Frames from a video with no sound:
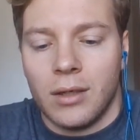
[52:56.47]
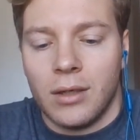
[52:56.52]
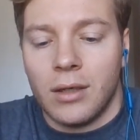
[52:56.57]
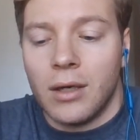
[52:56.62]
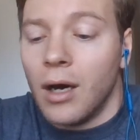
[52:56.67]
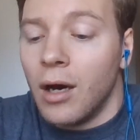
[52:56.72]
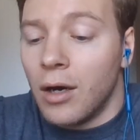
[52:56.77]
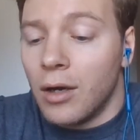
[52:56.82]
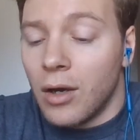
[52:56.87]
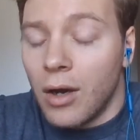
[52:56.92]

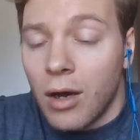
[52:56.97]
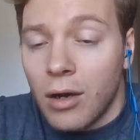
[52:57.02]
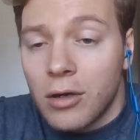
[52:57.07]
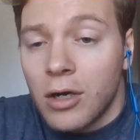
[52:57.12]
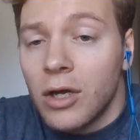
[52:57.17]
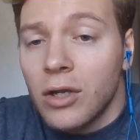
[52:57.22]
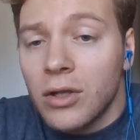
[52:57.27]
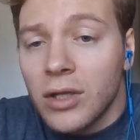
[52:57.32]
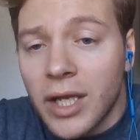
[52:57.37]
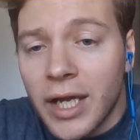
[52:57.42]
a
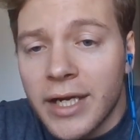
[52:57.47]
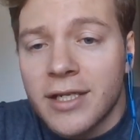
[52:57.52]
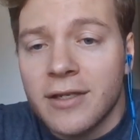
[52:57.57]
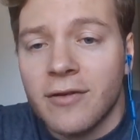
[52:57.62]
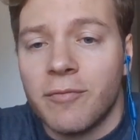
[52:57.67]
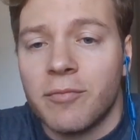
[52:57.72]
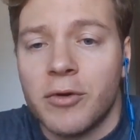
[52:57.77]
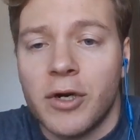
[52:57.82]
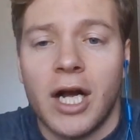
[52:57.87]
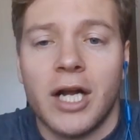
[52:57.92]

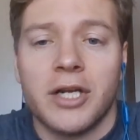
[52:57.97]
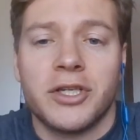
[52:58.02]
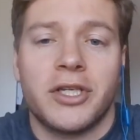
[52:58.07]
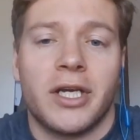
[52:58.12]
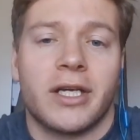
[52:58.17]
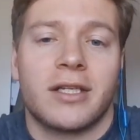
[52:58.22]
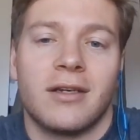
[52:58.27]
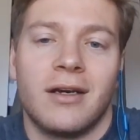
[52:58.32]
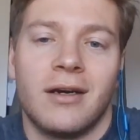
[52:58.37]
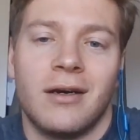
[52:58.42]
collective
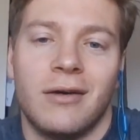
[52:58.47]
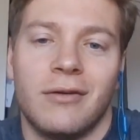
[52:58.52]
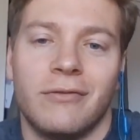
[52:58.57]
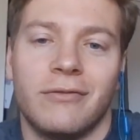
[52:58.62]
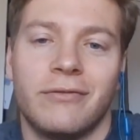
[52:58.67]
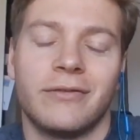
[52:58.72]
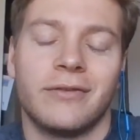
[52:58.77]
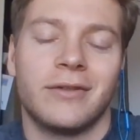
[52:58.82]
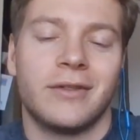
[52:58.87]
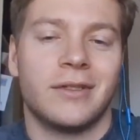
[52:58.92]
project
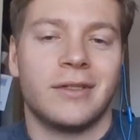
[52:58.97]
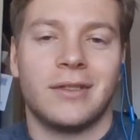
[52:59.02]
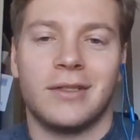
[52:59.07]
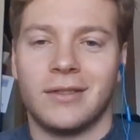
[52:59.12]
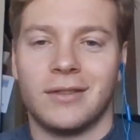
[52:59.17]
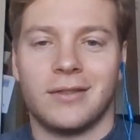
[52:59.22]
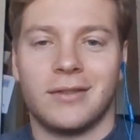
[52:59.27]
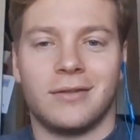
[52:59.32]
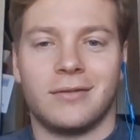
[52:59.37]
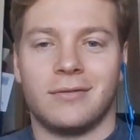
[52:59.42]
of
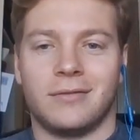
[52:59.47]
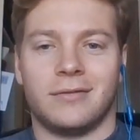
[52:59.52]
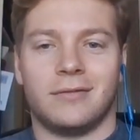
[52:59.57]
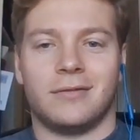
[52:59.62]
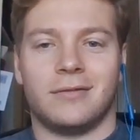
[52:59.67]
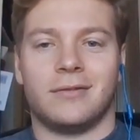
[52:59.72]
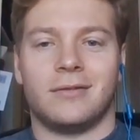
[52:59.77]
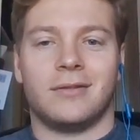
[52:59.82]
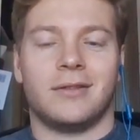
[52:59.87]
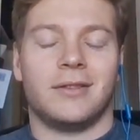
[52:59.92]

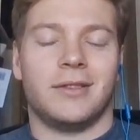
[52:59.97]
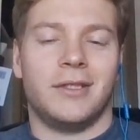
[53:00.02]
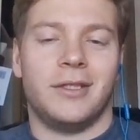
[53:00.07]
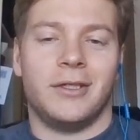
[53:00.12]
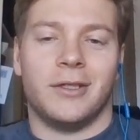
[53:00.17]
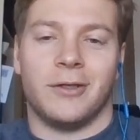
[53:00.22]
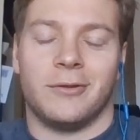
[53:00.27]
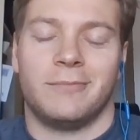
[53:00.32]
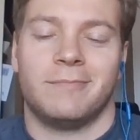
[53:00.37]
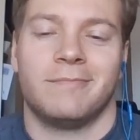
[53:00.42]

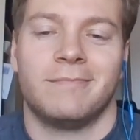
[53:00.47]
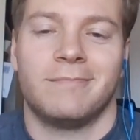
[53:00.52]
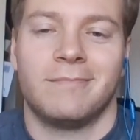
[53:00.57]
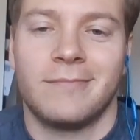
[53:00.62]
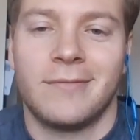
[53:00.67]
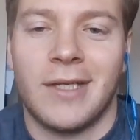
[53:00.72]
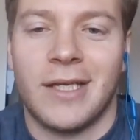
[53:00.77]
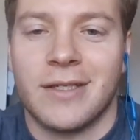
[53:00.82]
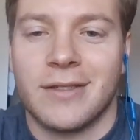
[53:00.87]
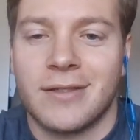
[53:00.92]
you know
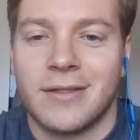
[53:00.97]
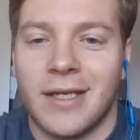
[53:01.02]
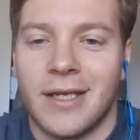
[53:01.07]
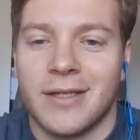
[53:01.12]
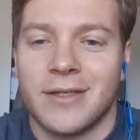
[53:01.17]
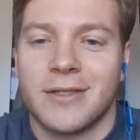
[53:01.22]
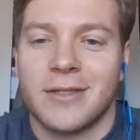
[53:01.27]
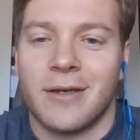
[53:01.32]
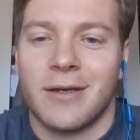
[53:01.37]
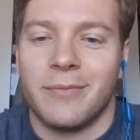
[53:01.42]
as
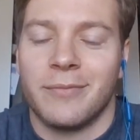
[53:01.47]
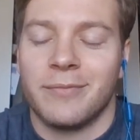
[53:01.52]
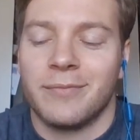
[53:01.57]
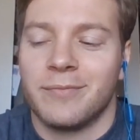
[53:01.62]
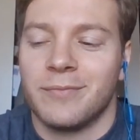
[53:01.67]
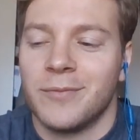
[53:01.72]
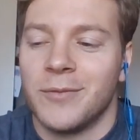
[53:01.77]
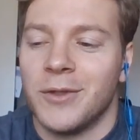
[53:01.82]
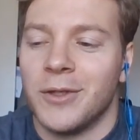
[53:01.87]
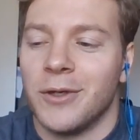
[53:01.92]

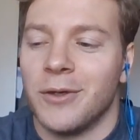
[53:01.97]
some